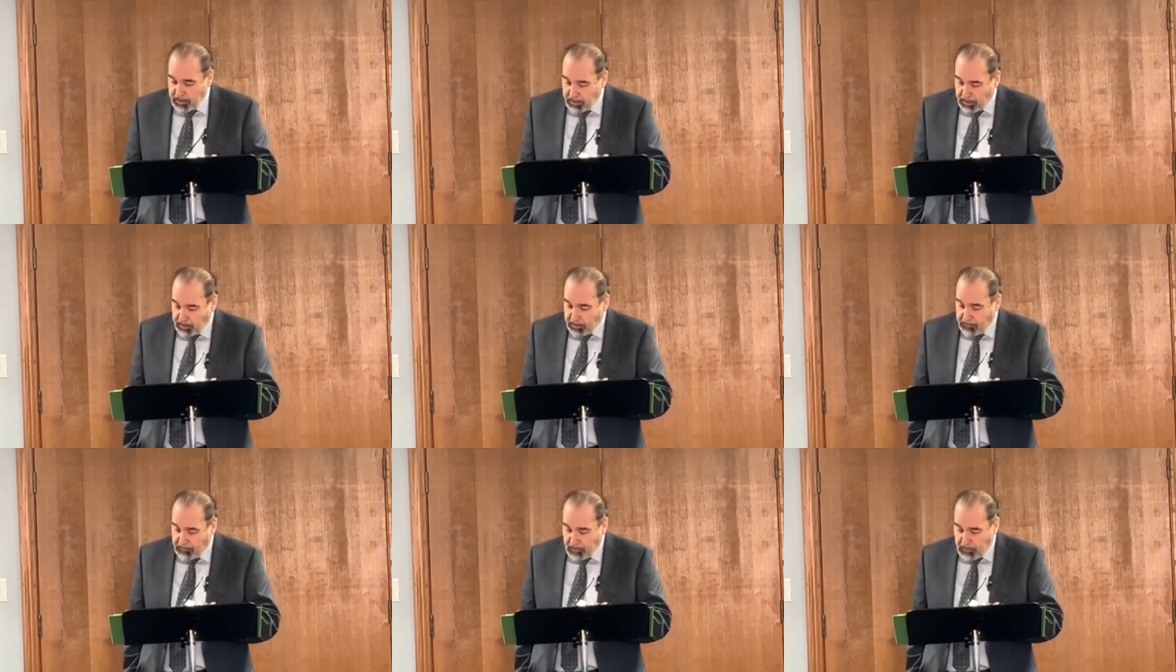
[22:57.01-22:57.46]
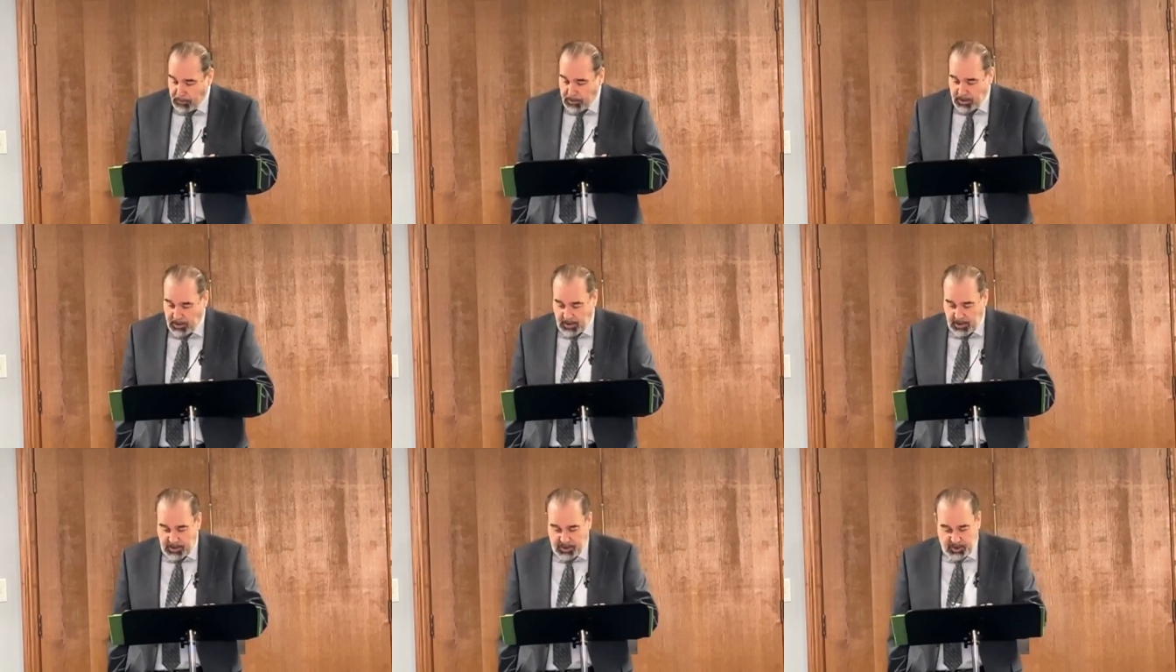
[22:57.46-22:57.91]
You know the
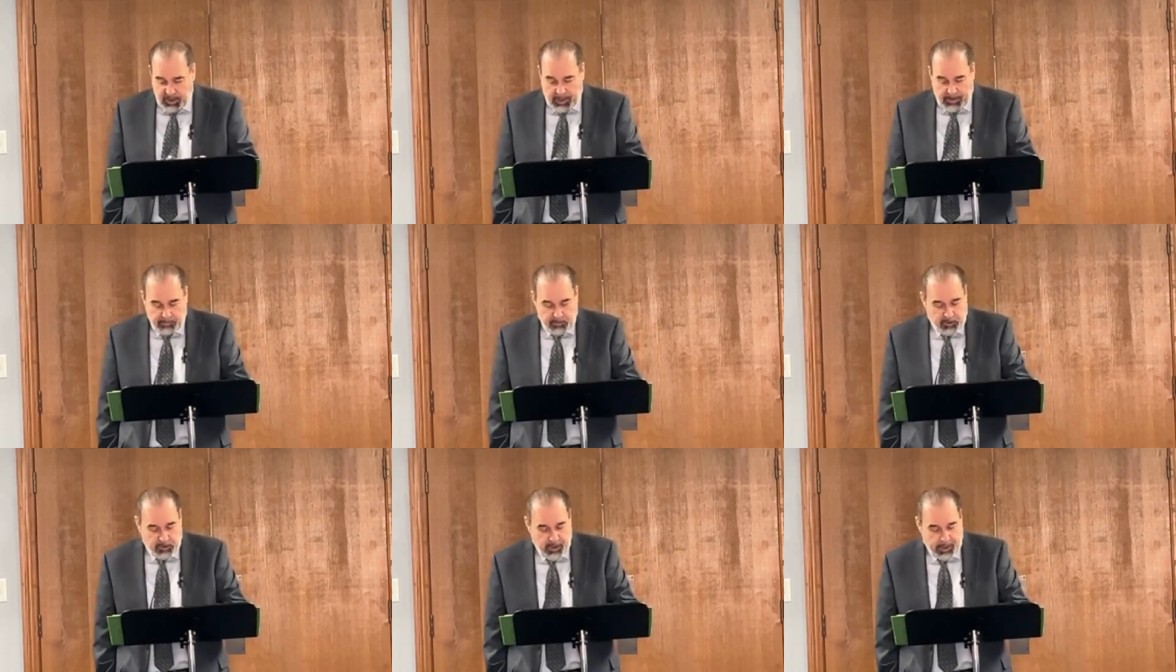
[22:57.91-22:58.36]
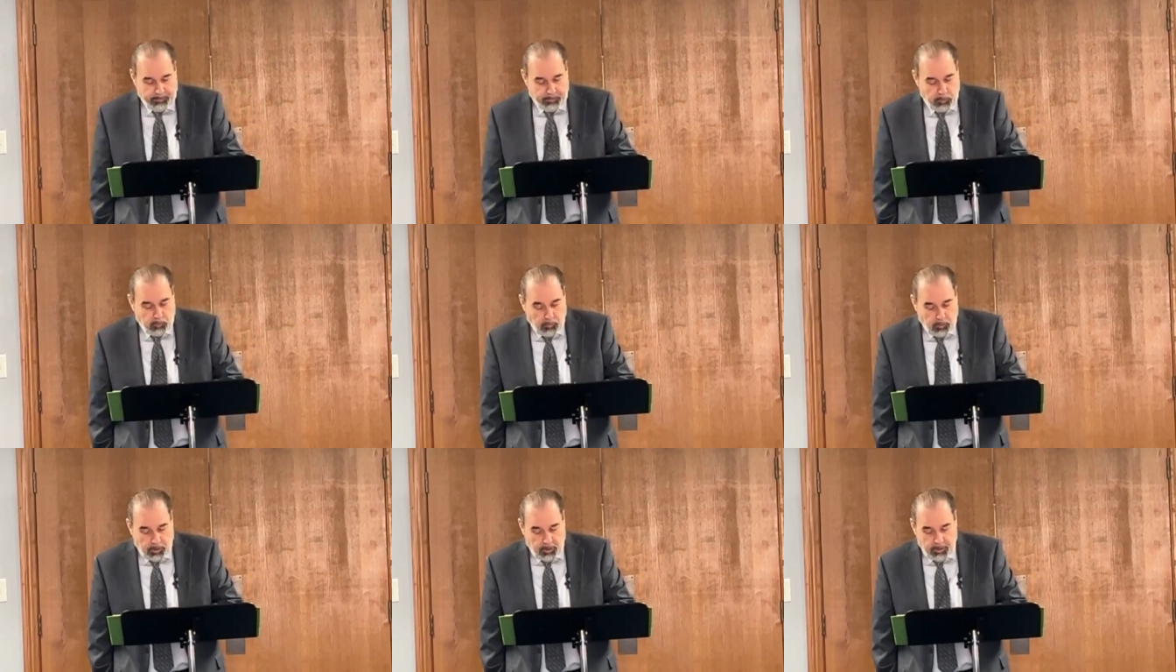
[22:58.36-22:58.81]
verses in James
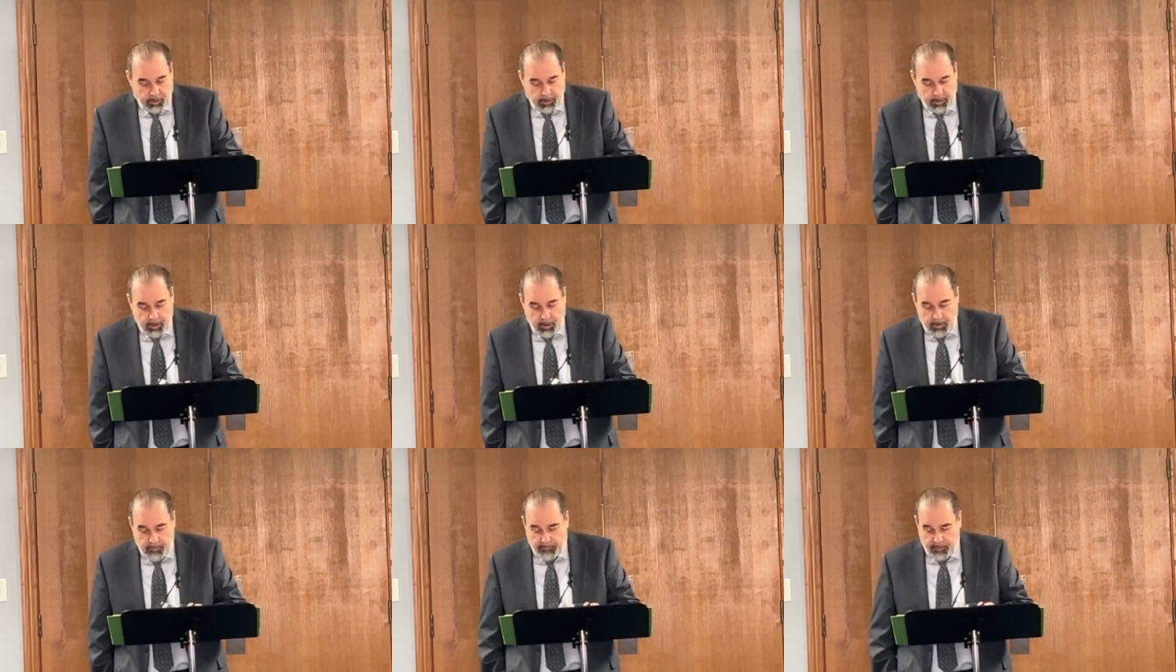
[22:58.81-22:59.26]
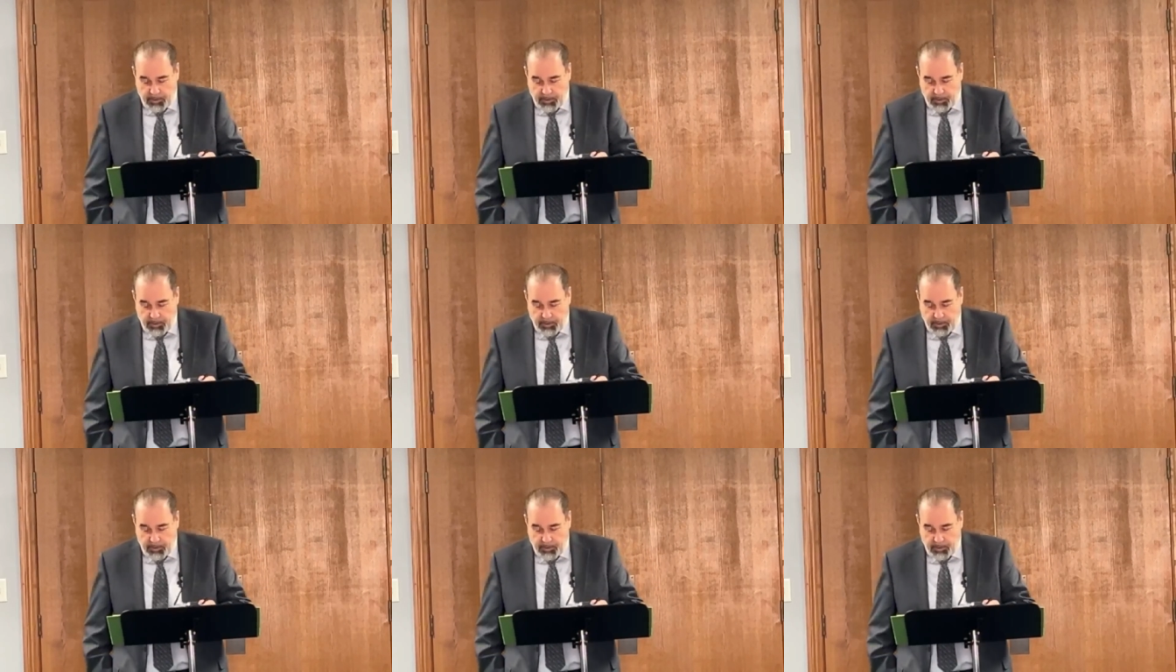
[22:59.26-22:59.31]
chapter 1,